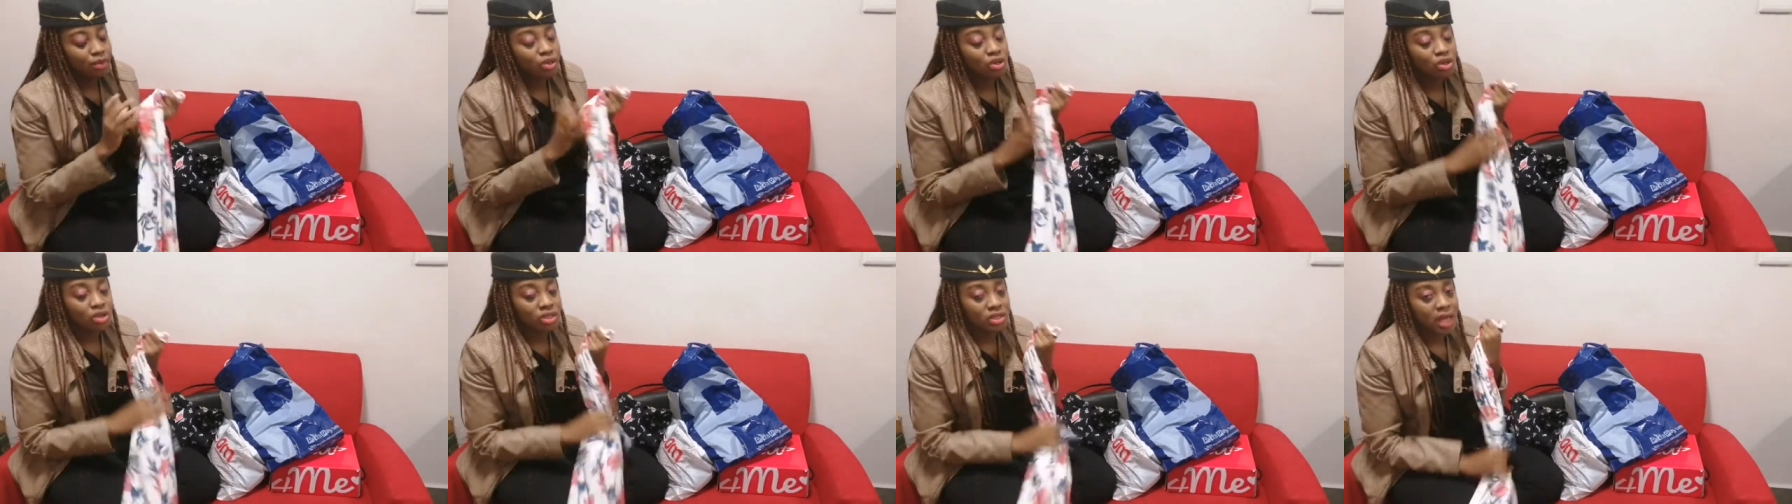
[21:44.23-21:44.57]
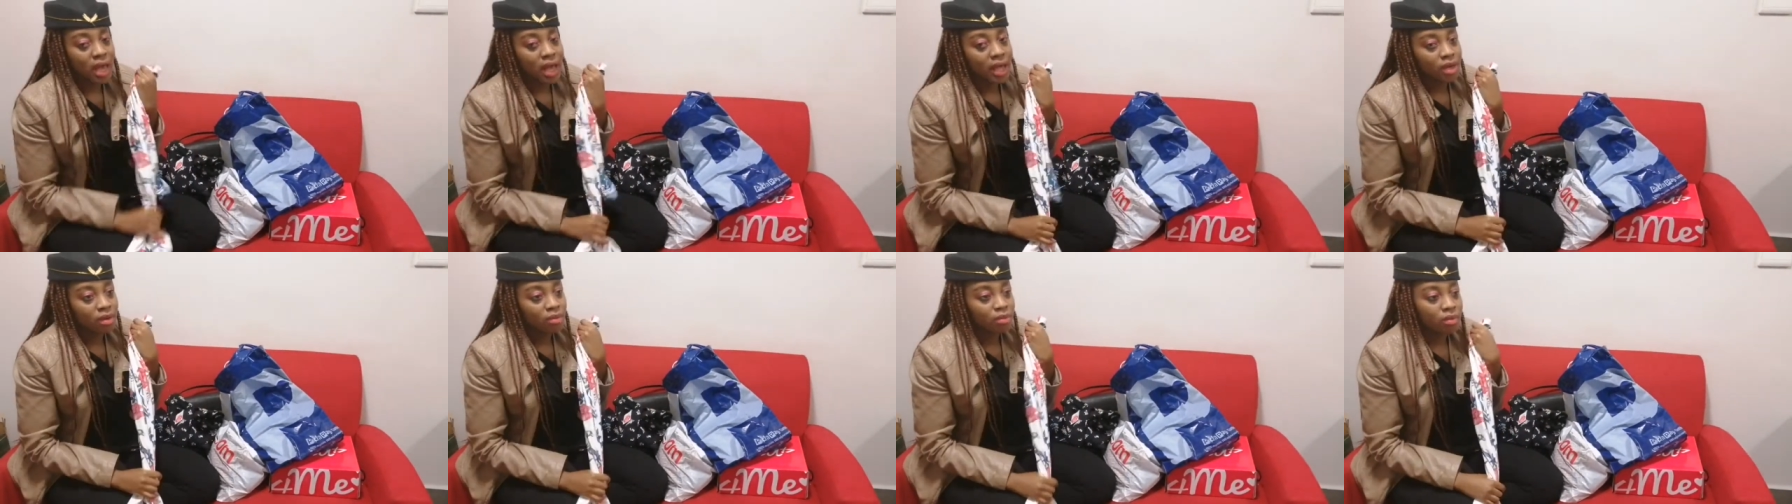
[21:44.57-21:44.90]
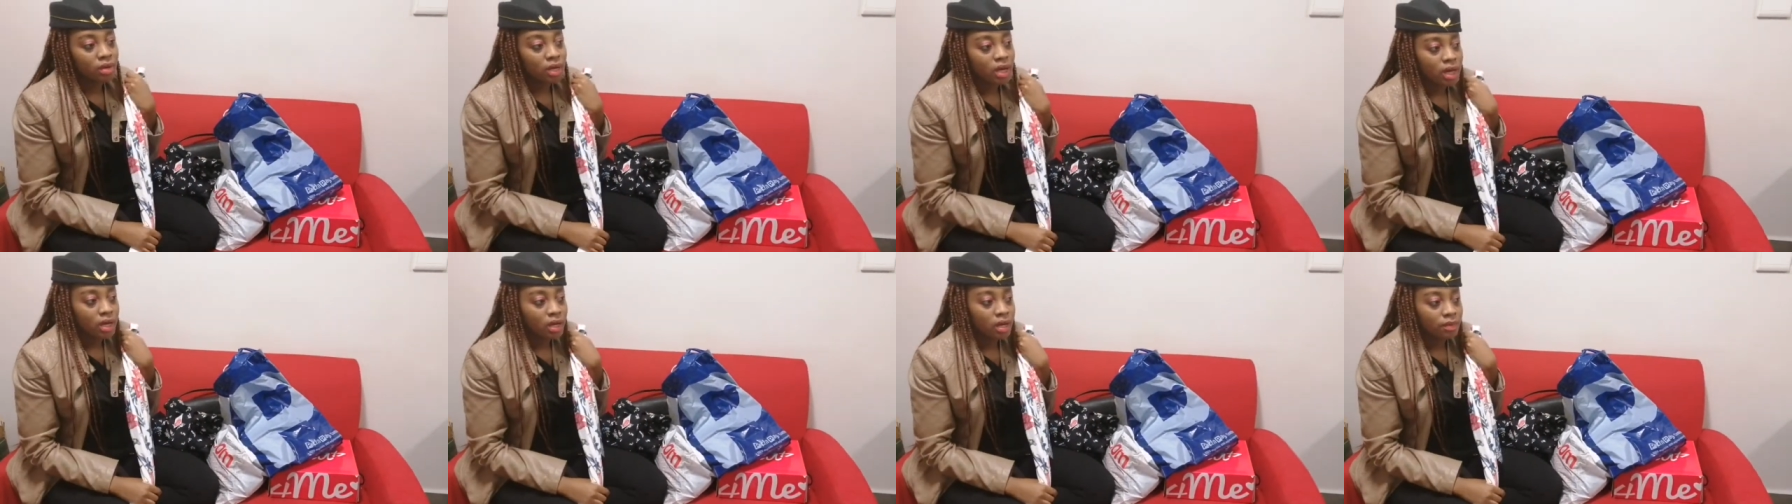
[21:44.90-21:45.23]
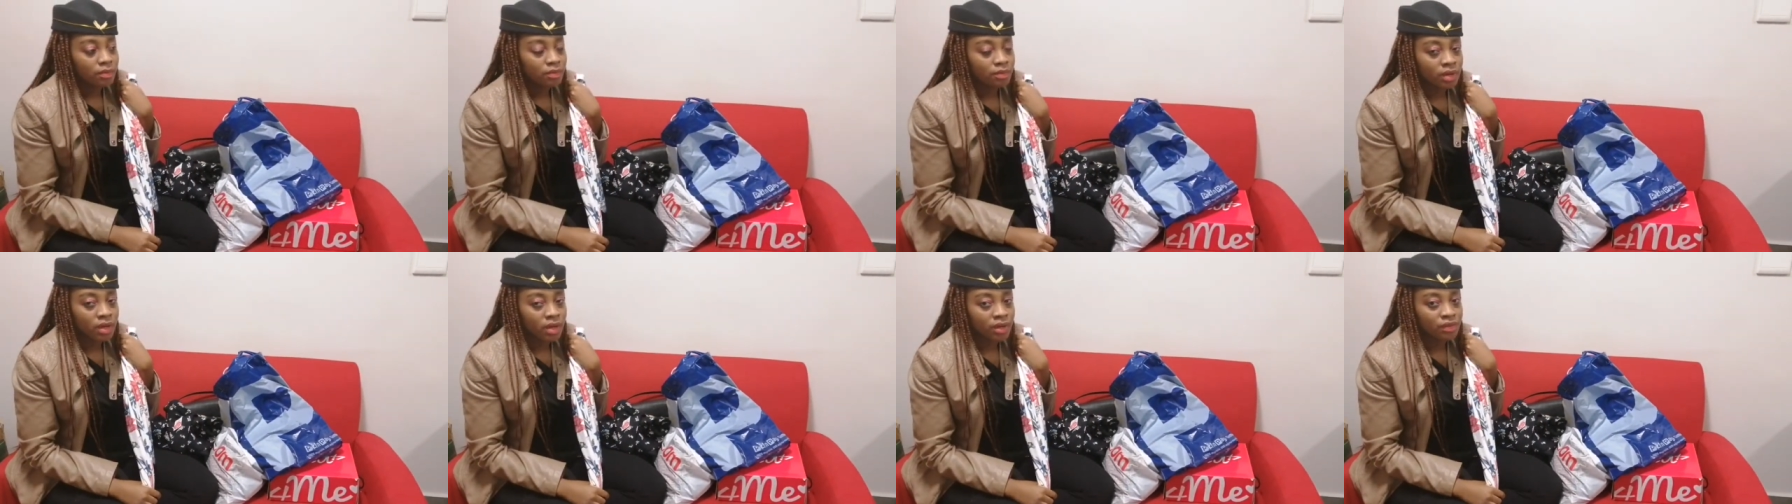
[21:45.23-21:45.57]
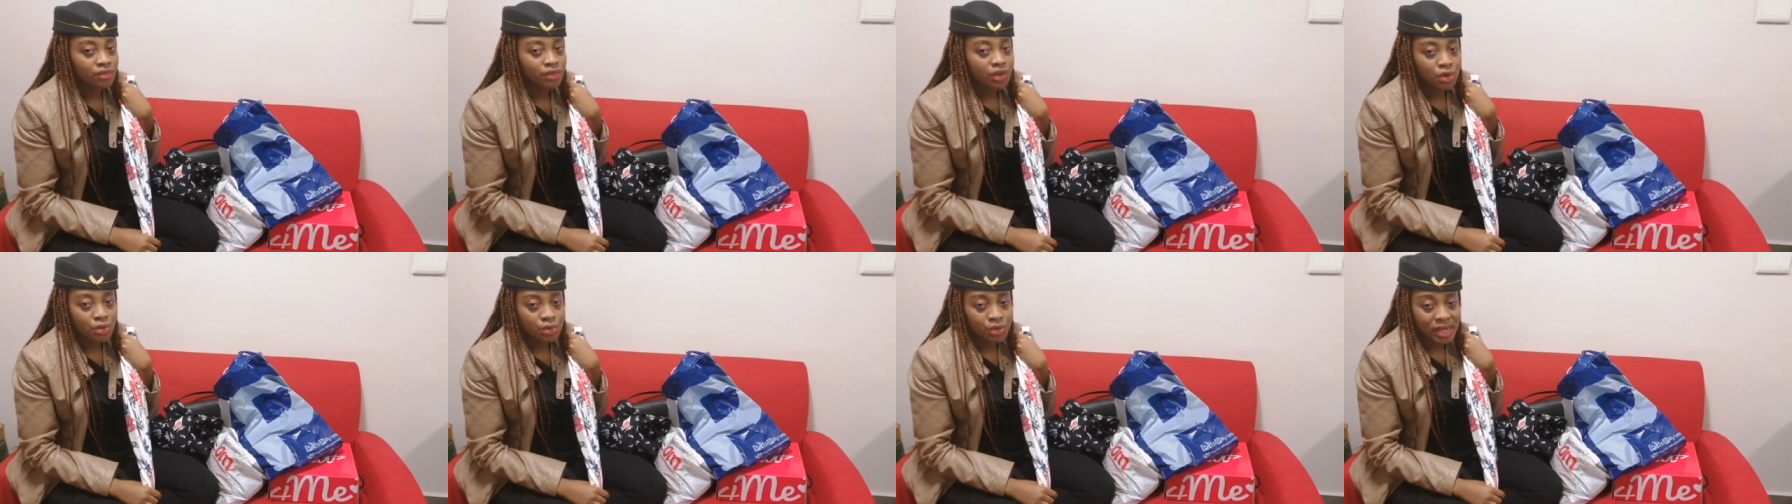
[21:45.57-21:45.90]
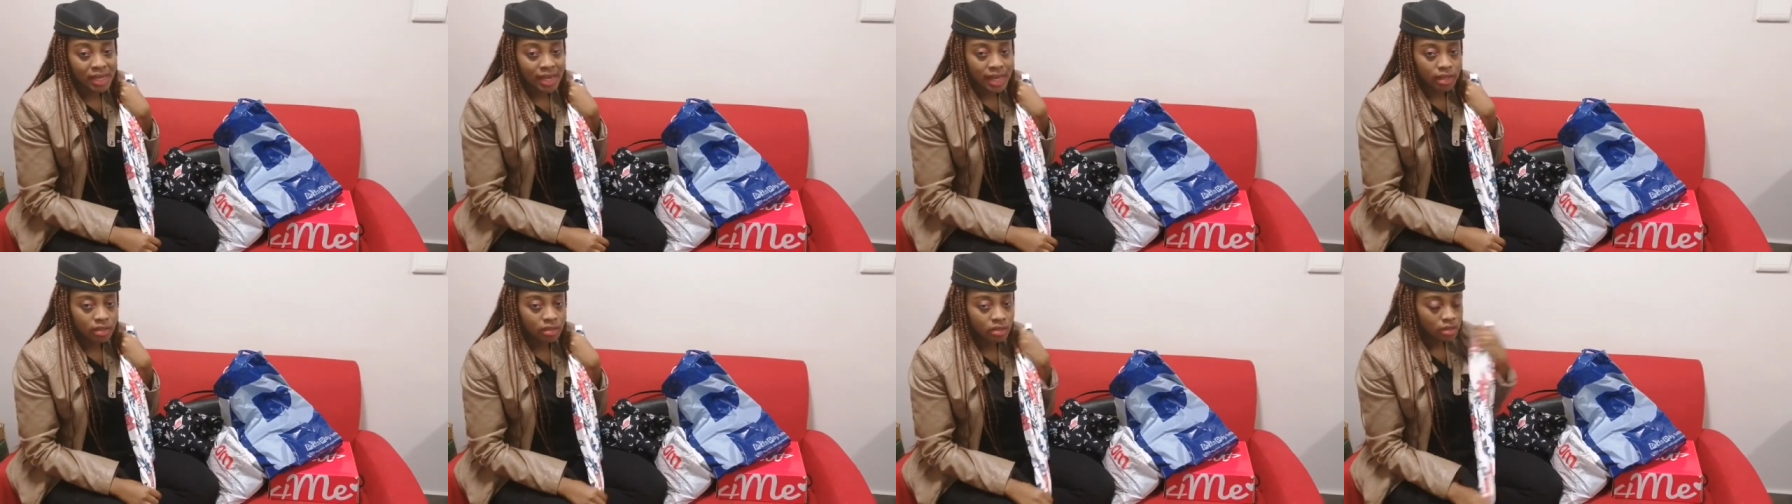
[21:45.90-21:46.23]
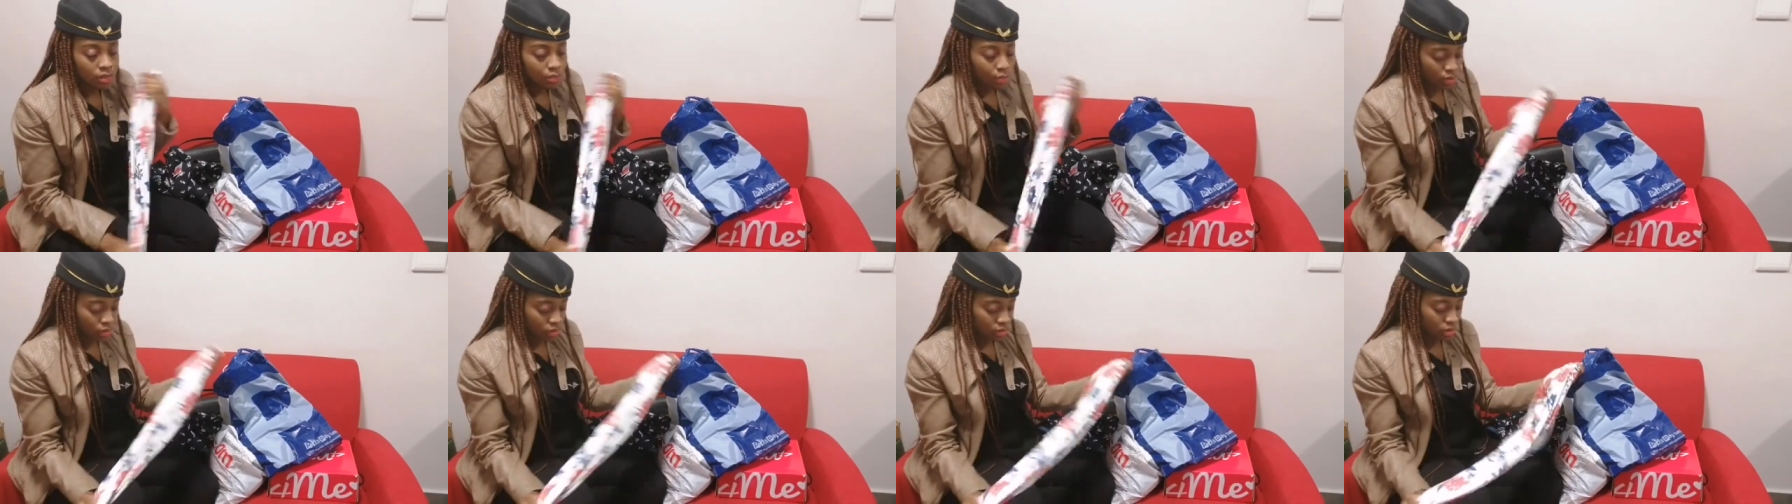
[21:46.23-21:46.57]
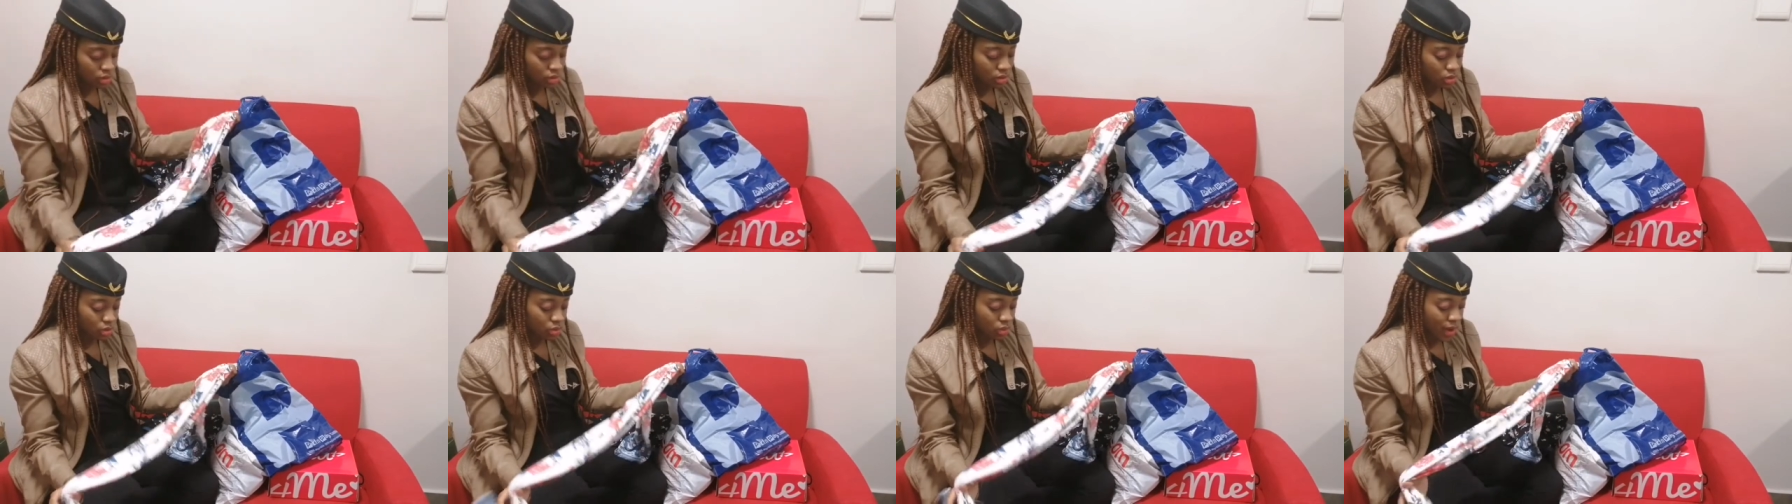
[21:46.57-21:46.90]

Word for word: because I am um, a very relaxed person.